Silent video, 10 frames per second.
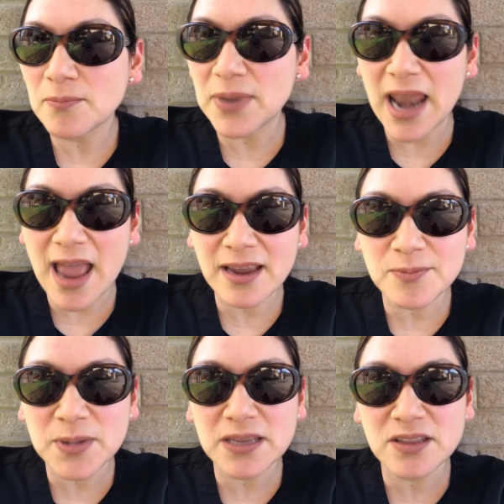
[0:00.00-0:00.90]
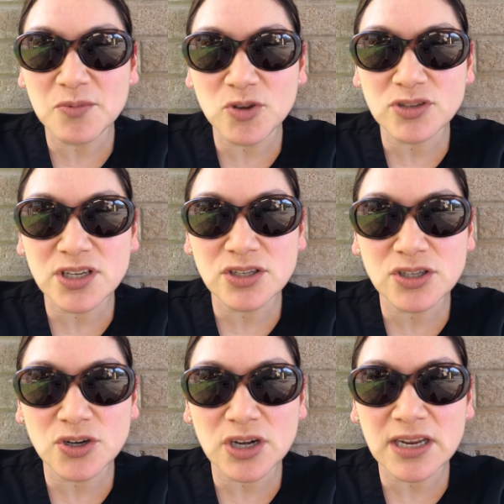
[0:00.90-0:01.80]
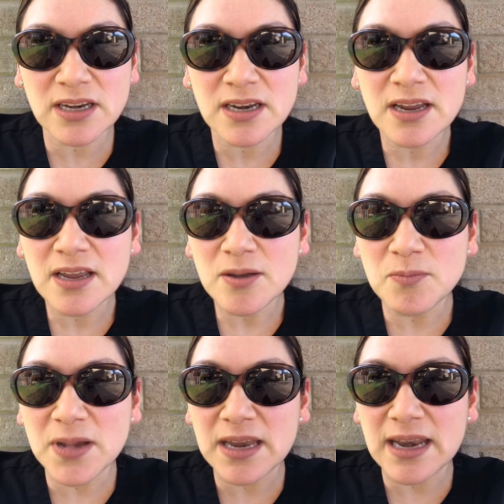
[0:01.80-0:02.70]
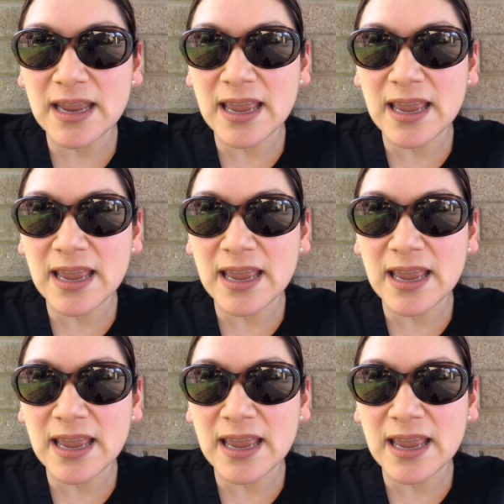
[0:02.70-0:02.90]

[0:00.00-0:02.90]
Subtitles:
black being the most concerning, but